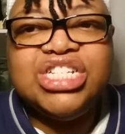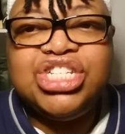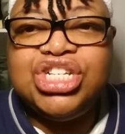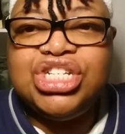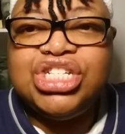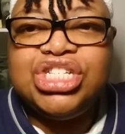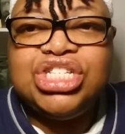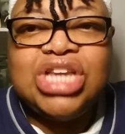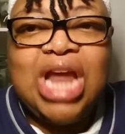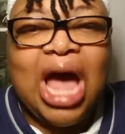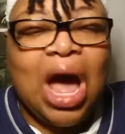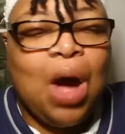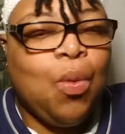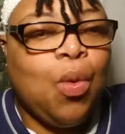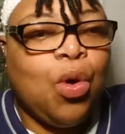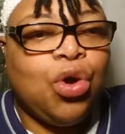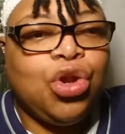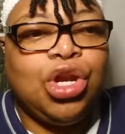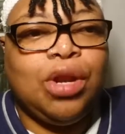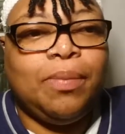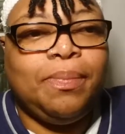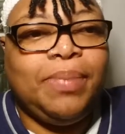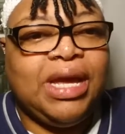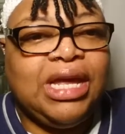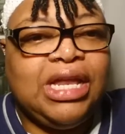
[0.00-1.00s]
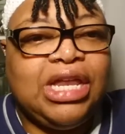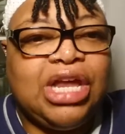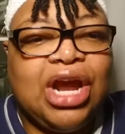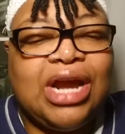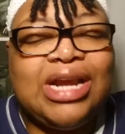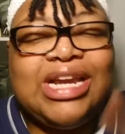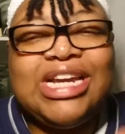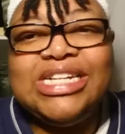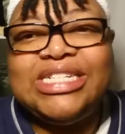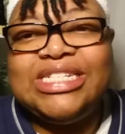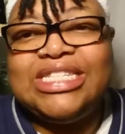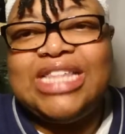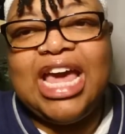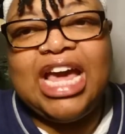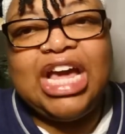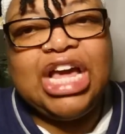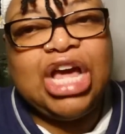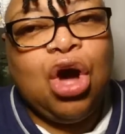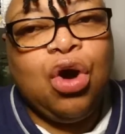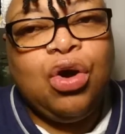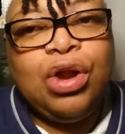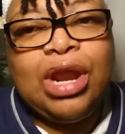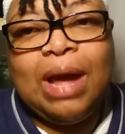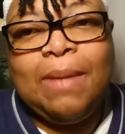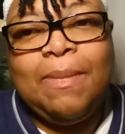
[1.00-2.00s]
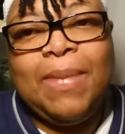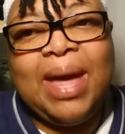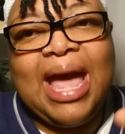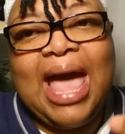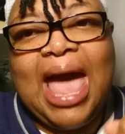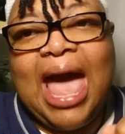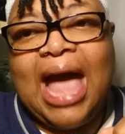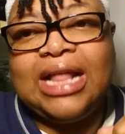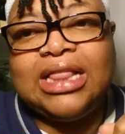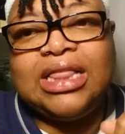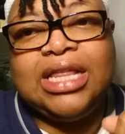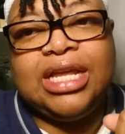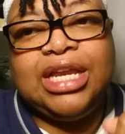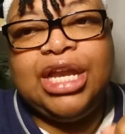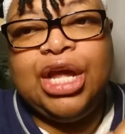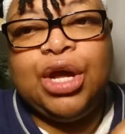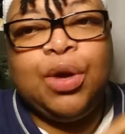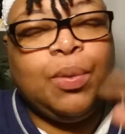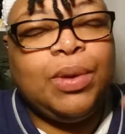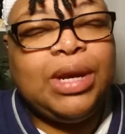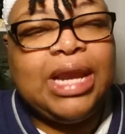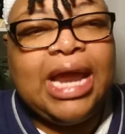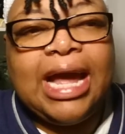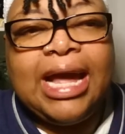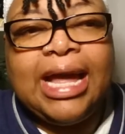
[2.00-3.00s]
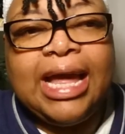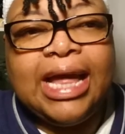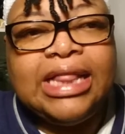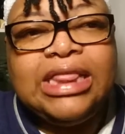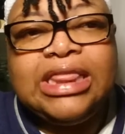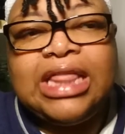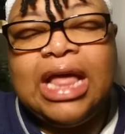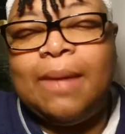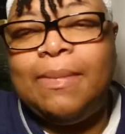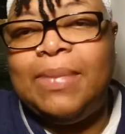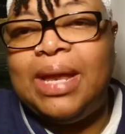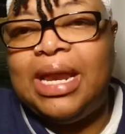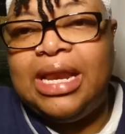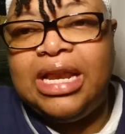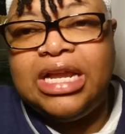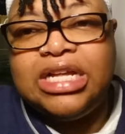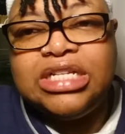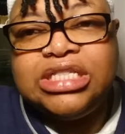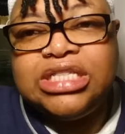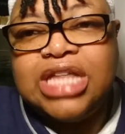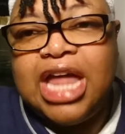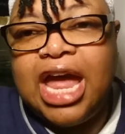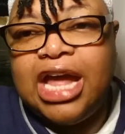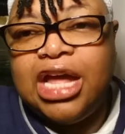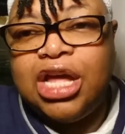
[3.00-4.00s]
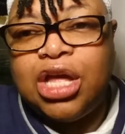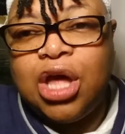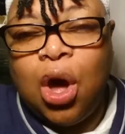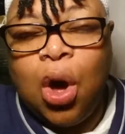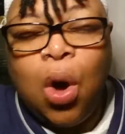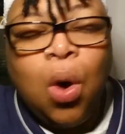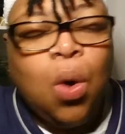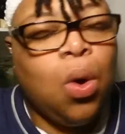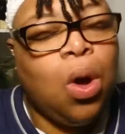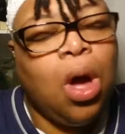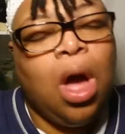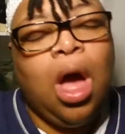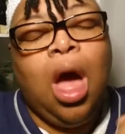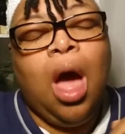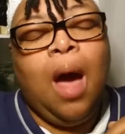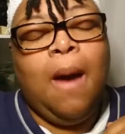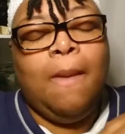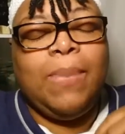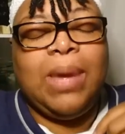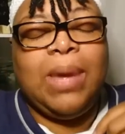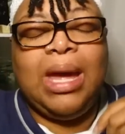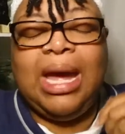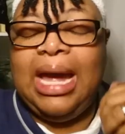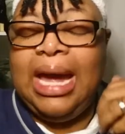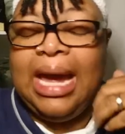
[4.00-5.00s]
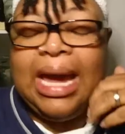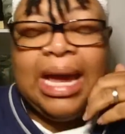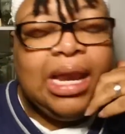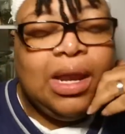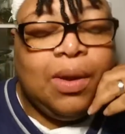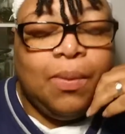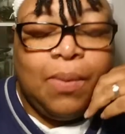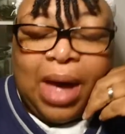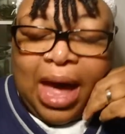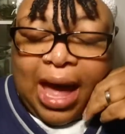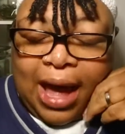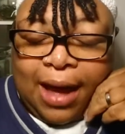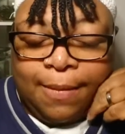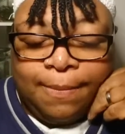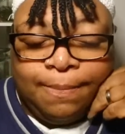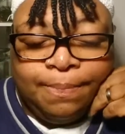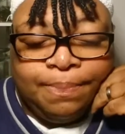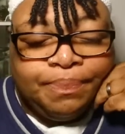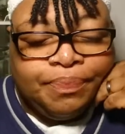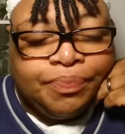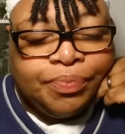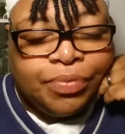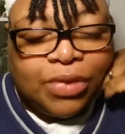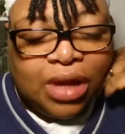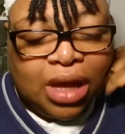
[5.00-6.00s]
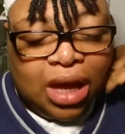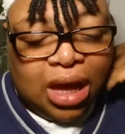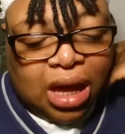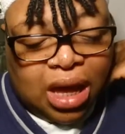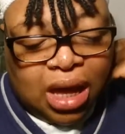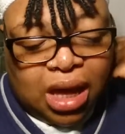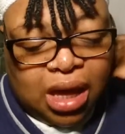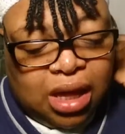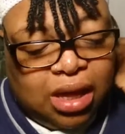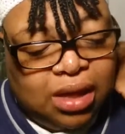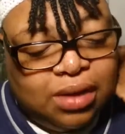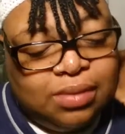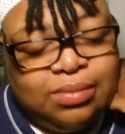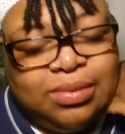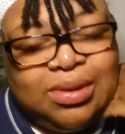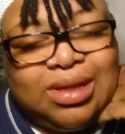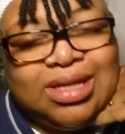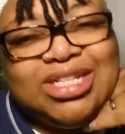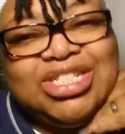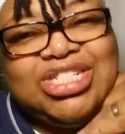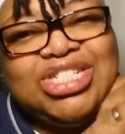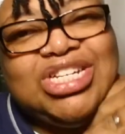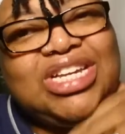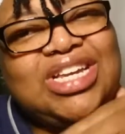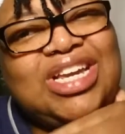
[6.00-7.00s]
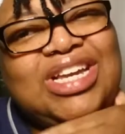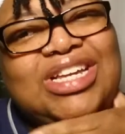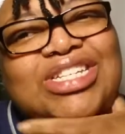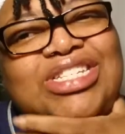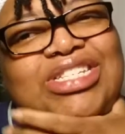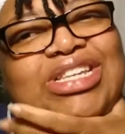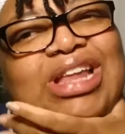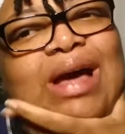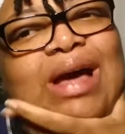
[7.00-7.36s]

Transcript: just not wanting to be there. At least they go. They may act a nigga when they get there, but at least they go. But anyway, she needs to